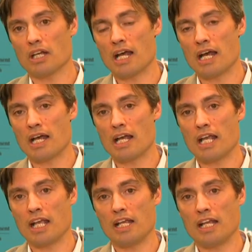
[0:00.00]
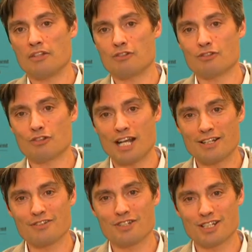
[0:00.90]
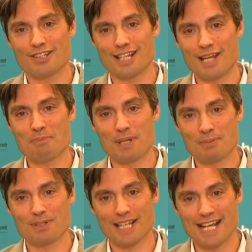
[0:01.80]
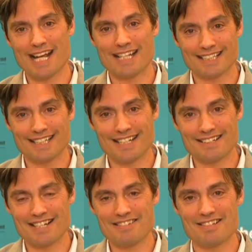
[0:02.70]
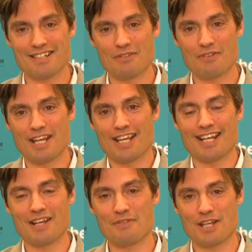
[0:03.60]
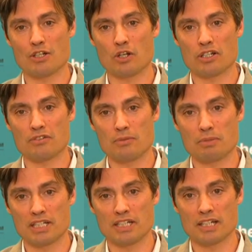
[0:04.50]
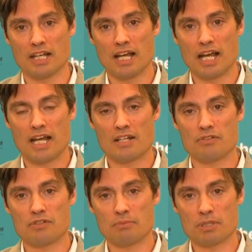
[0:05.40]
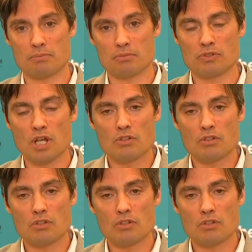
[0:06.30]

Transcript: Uh, it's challenging to get people to get out and get tested if they're if they're not exhibiting uh, symptoms.